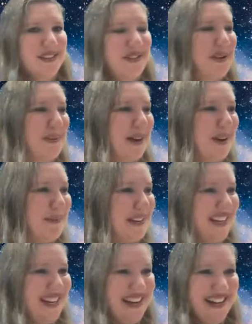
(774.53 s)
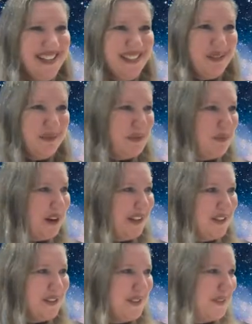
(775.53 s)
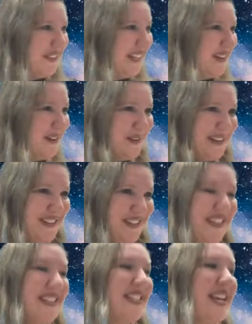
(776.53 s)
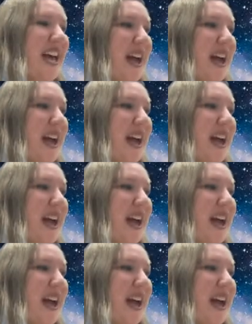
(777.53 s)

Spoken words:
there might be some spoilers for later questions,